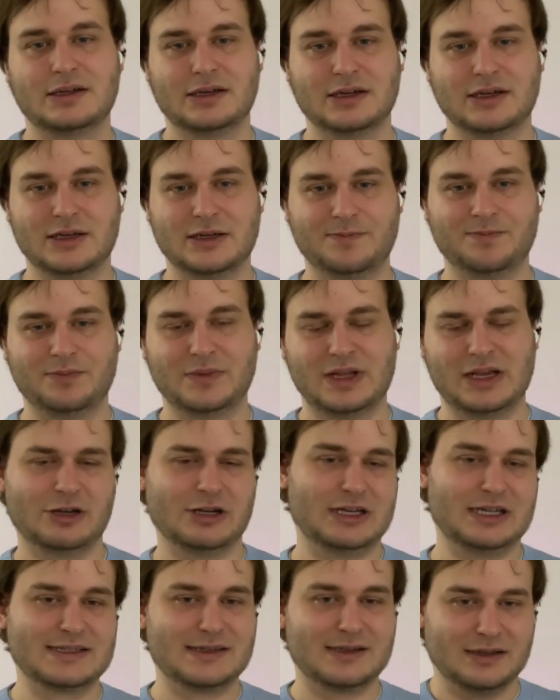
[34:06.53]
or at
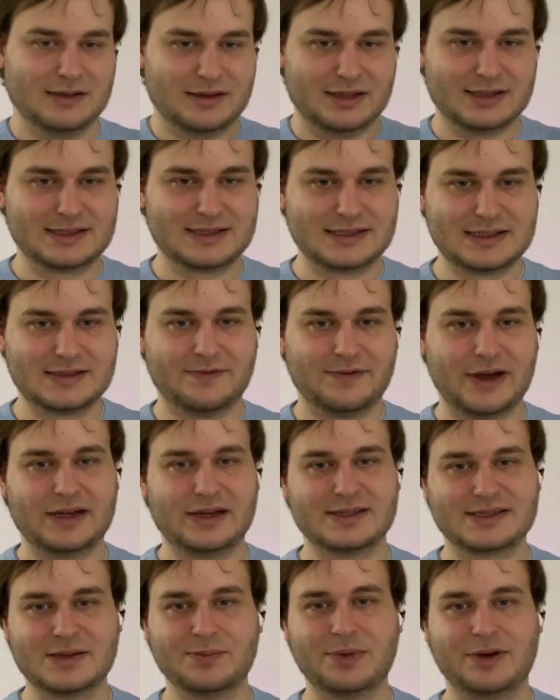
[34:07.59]
least the
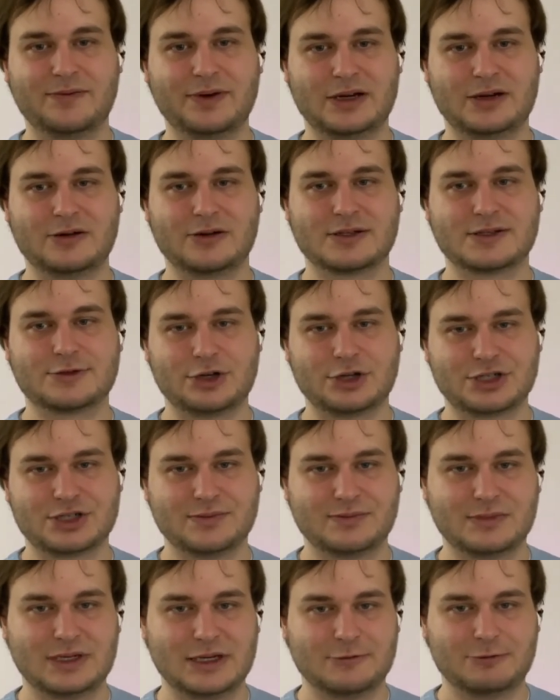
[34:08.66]
final simplified
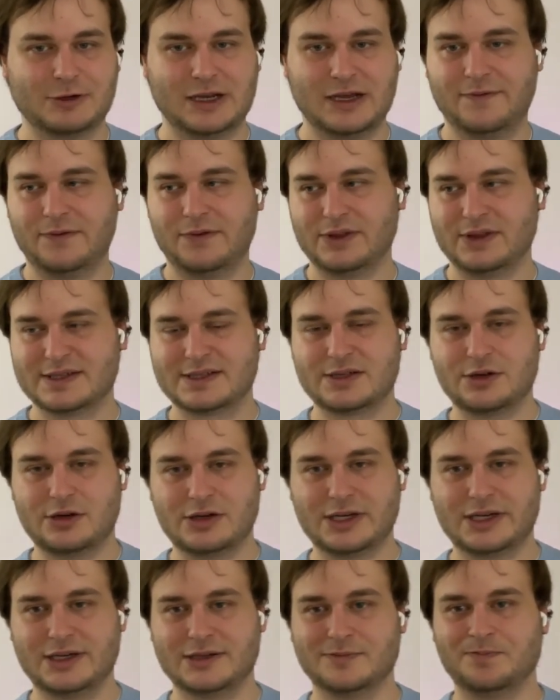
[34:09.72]
construction that we have for this
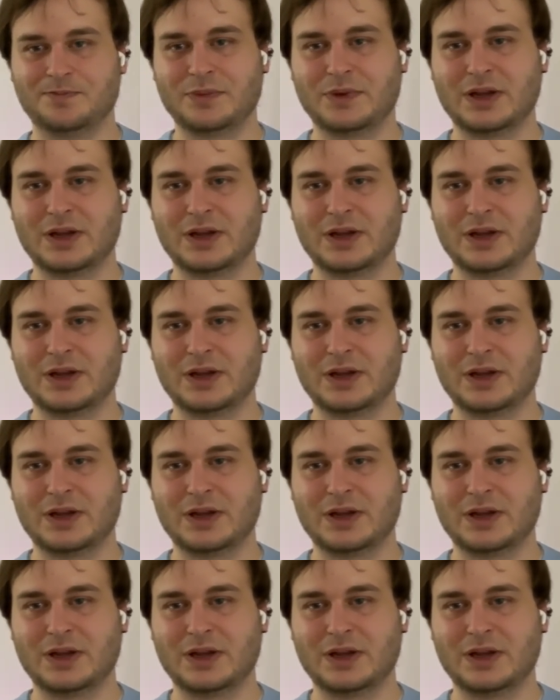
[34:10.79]
talk here,